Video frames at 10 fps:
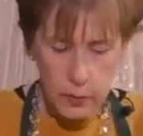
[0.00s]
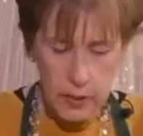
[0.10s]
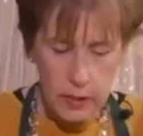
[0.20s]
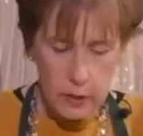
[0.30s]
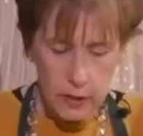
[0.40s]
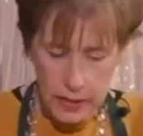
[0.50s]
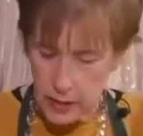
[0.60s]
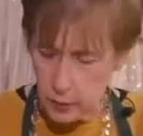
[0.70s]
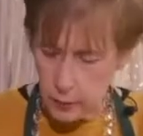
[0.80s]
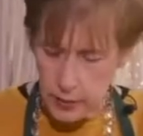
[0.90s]
in it, you
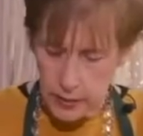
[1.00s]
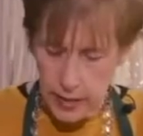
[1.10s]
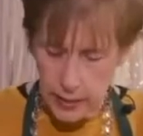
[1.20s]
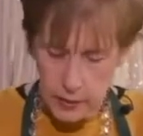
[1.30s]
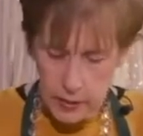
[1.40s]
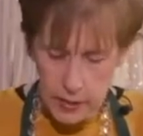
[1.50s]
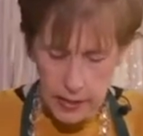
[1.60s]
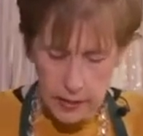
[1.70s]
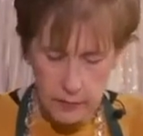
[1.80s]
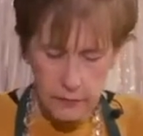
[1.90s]
take your big napkin
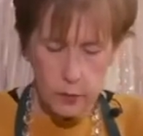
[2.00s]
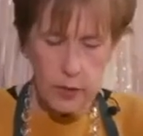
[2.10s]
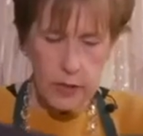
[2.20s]
again and fold it